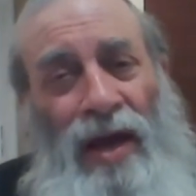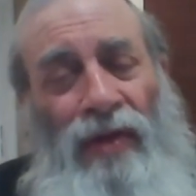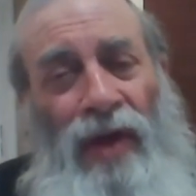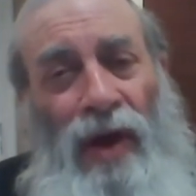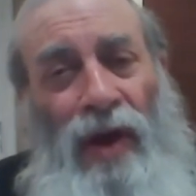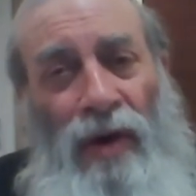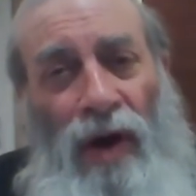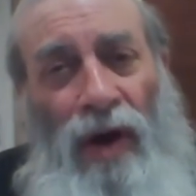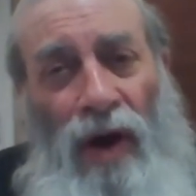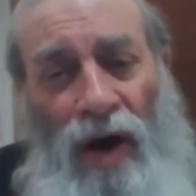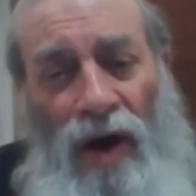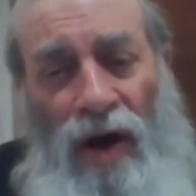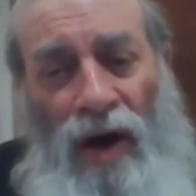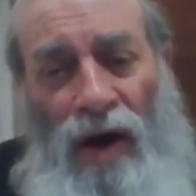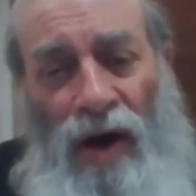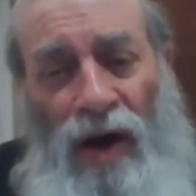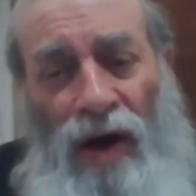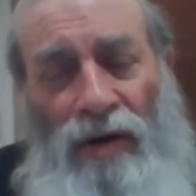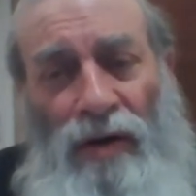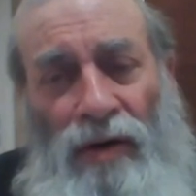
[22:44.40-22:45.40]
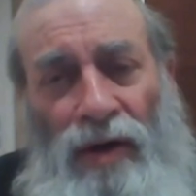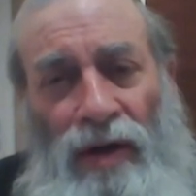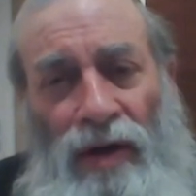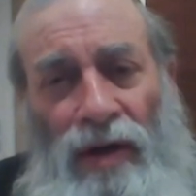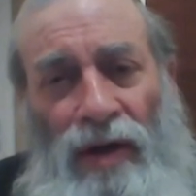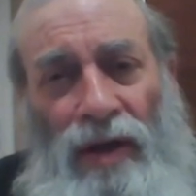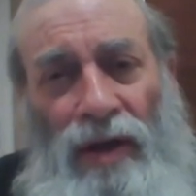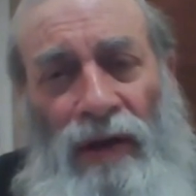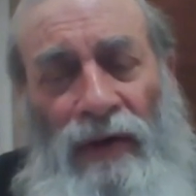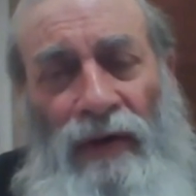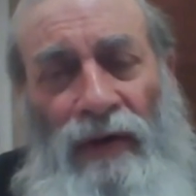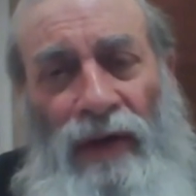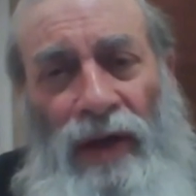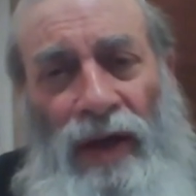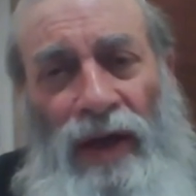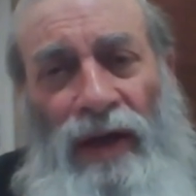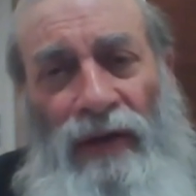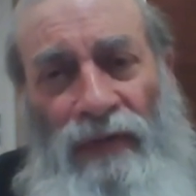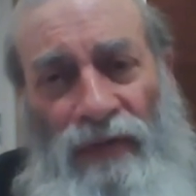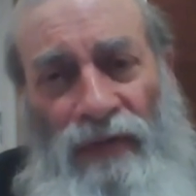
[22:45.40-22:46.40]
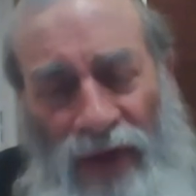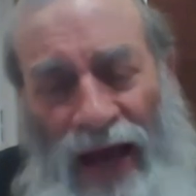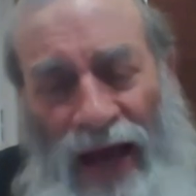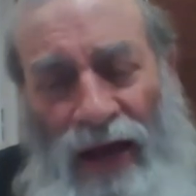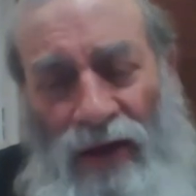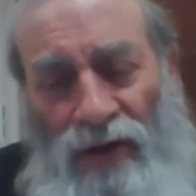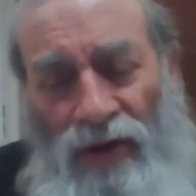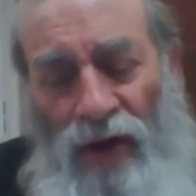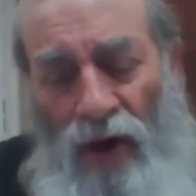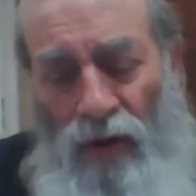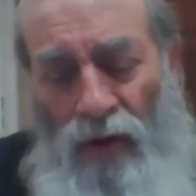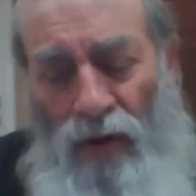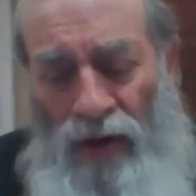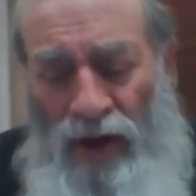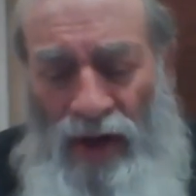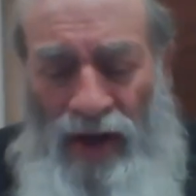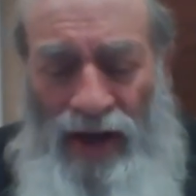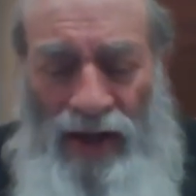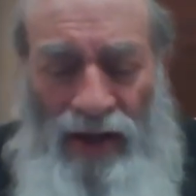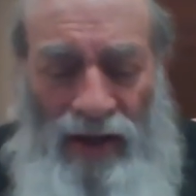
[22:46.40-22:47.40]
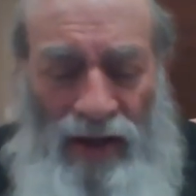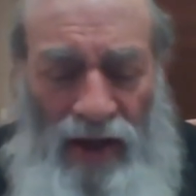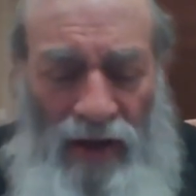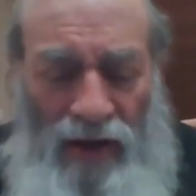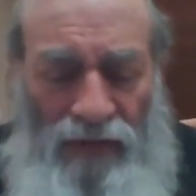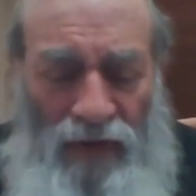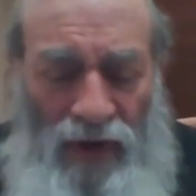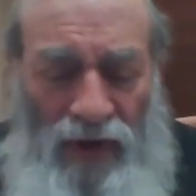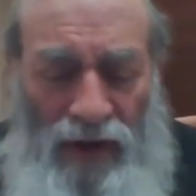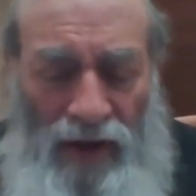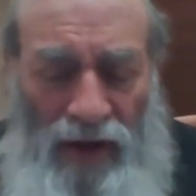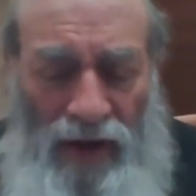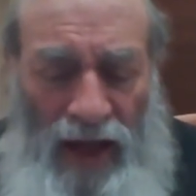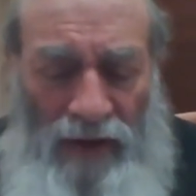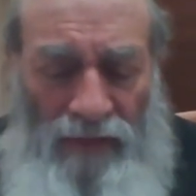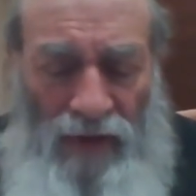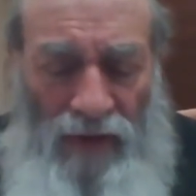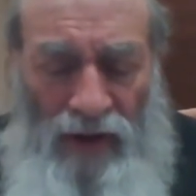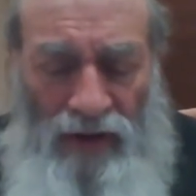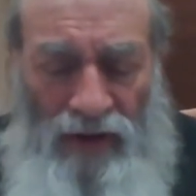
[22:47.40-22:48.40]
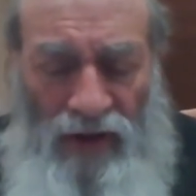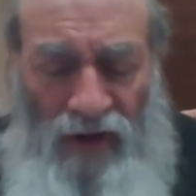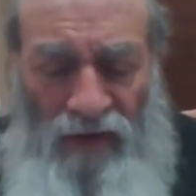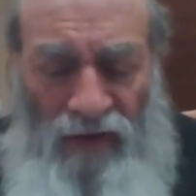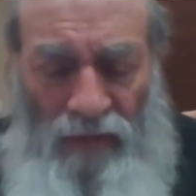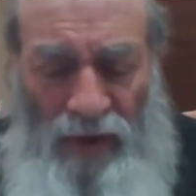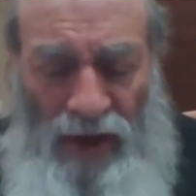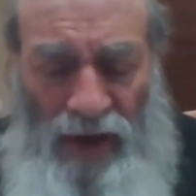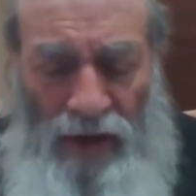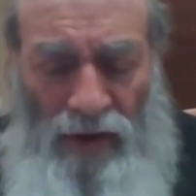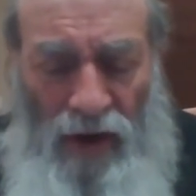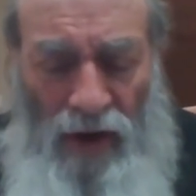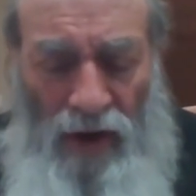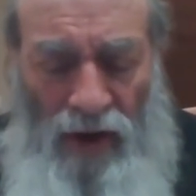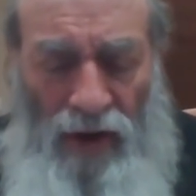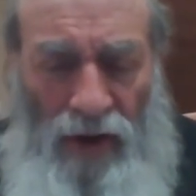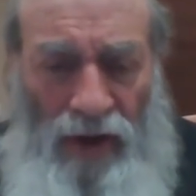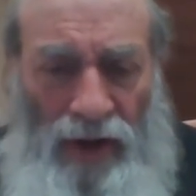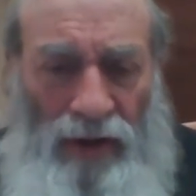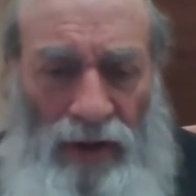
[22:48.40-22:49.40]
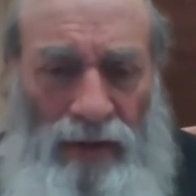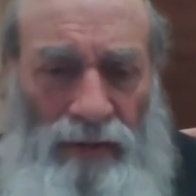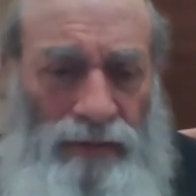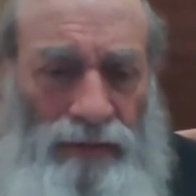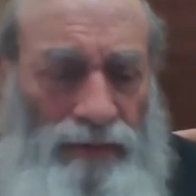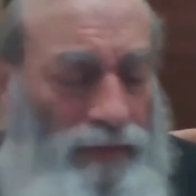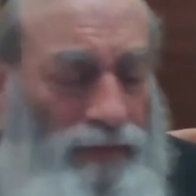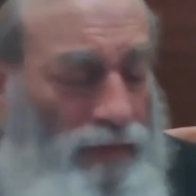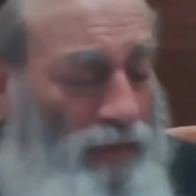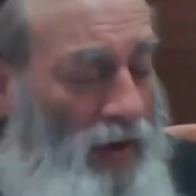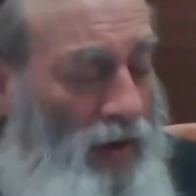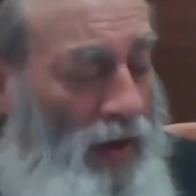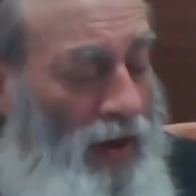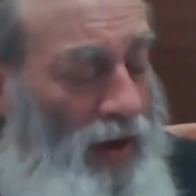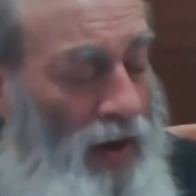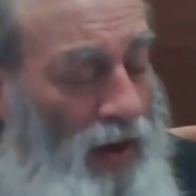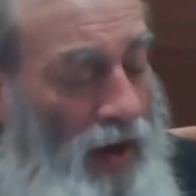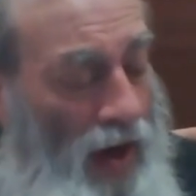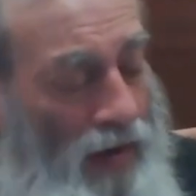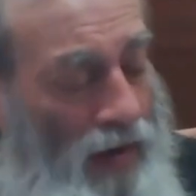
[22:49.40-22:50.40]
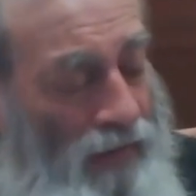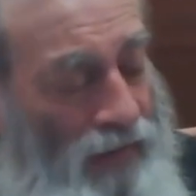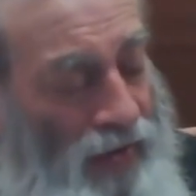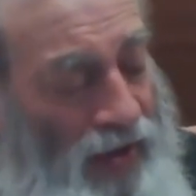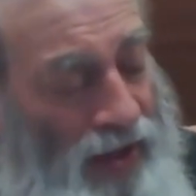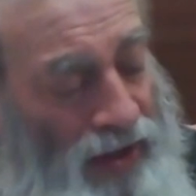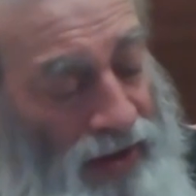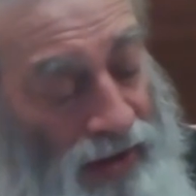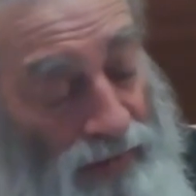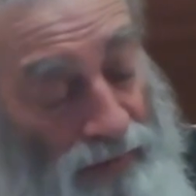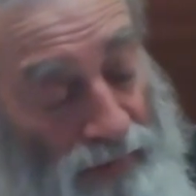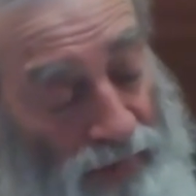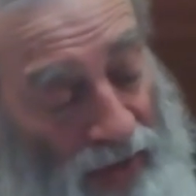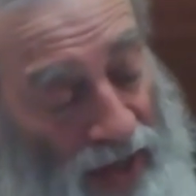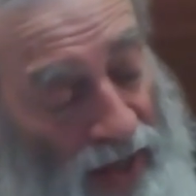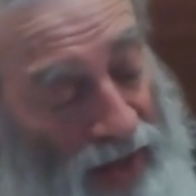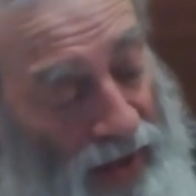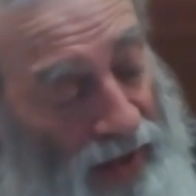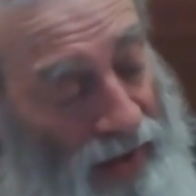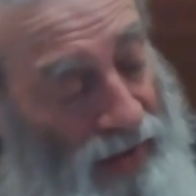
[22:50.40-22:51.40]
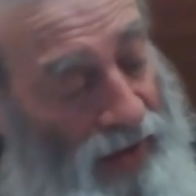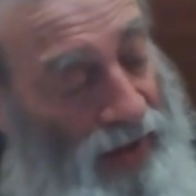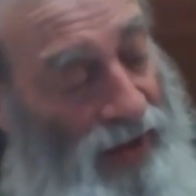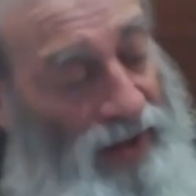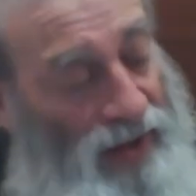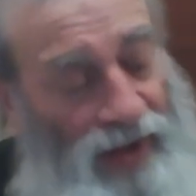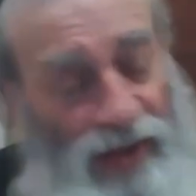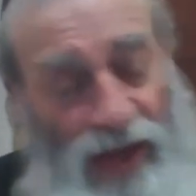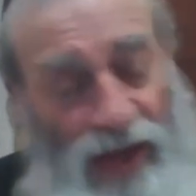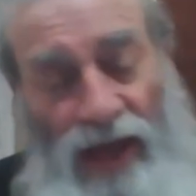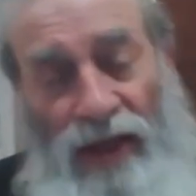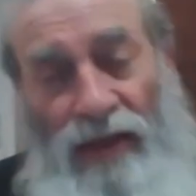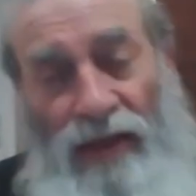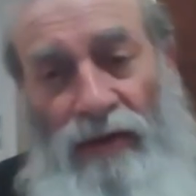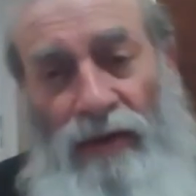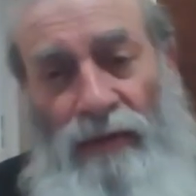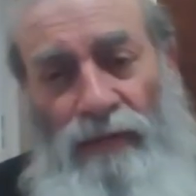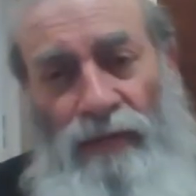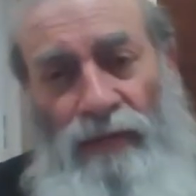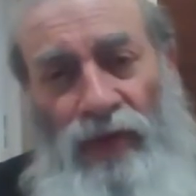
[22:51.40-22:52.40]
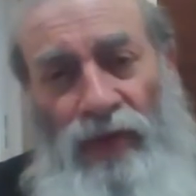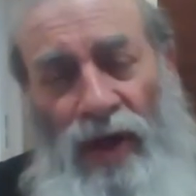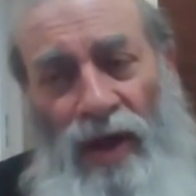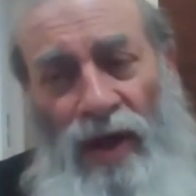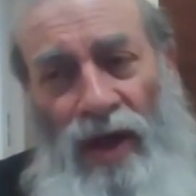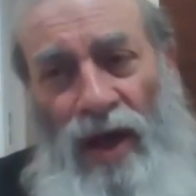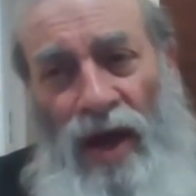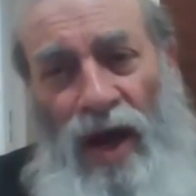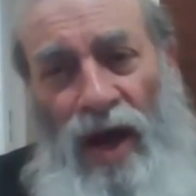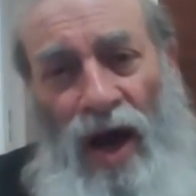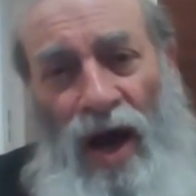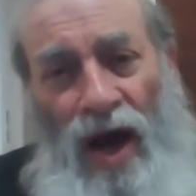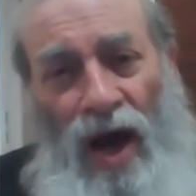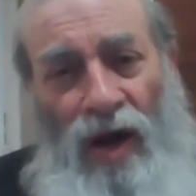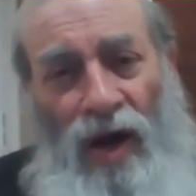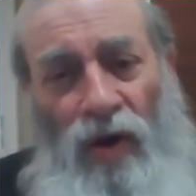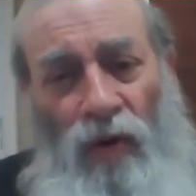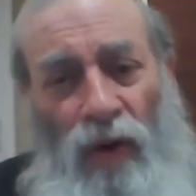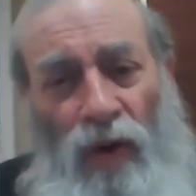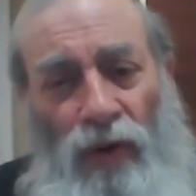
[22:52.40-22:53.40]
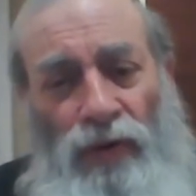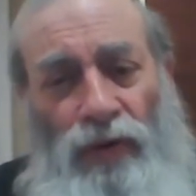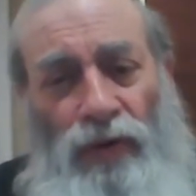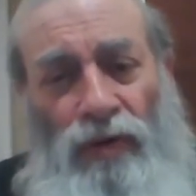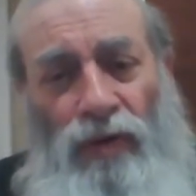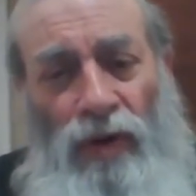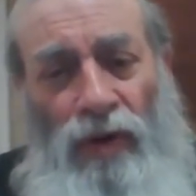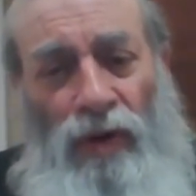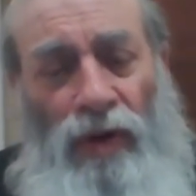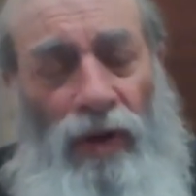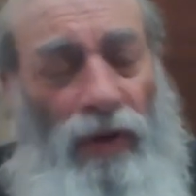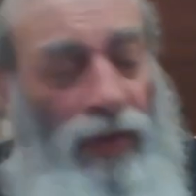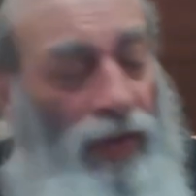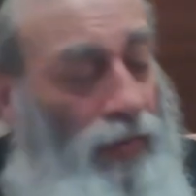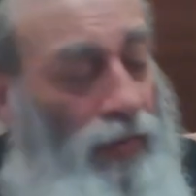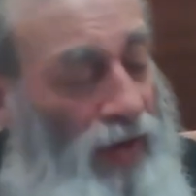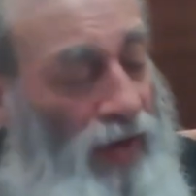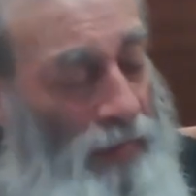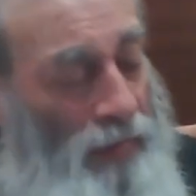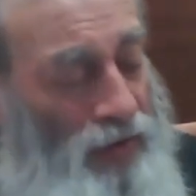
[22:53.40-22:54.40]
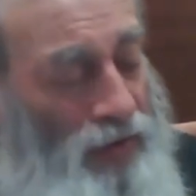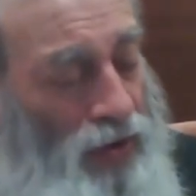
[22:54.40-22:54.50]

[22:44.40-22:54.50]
There are, in fact, though, different levels of bitochen, of this being in this state. I'll quote 3